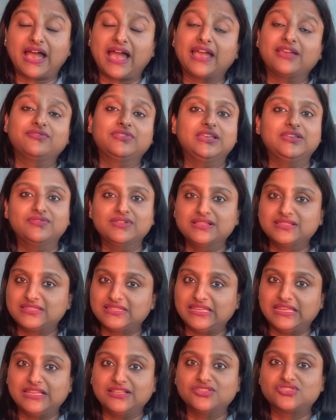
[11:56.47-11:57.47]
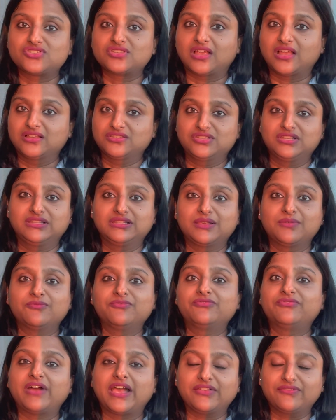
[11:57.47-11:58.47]
I've even seen charging them
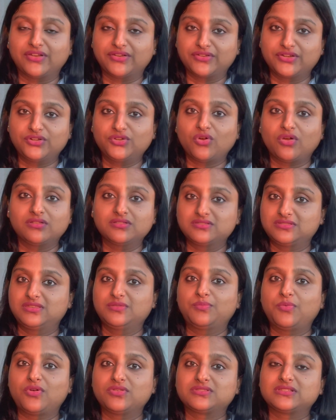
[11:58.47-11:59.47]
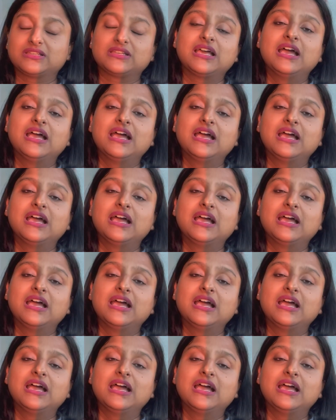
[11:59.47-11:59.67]
$500 deposit.